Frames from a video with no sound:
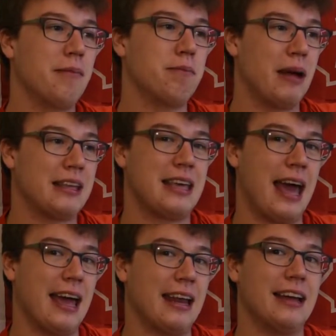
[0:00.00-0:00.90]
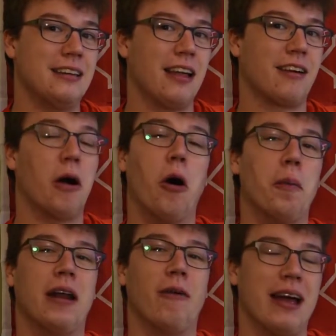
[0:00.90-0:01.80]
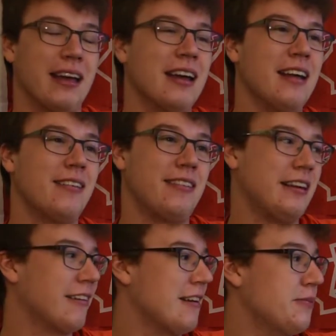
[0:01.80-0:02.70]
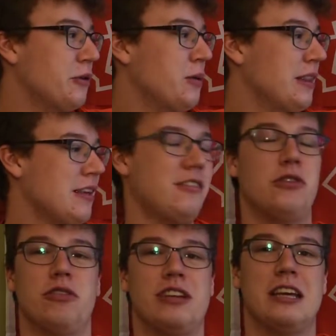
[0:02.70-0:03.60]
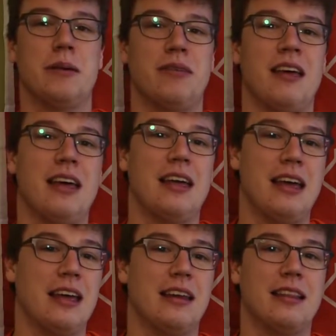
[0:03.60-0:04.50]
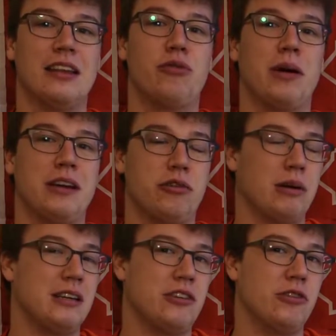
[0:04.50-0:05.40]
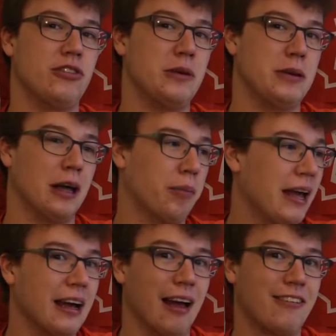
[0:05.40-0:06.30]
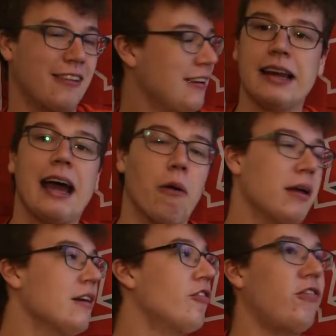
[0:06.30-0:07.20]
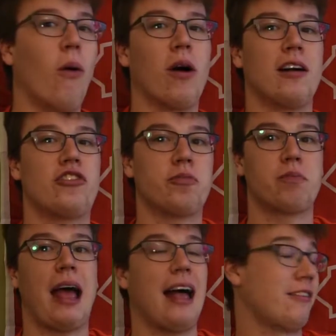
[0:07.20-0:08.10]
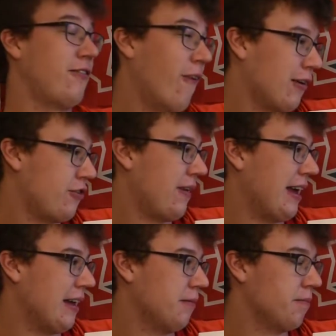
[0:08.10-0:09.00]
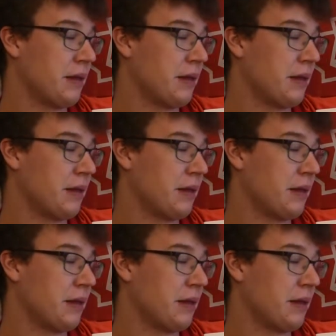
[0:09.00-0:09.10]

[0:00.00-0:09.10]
Again, another home and away series between these 2 teams in the 2022 CPL playoffs. Now, Forge, as a Forge fan,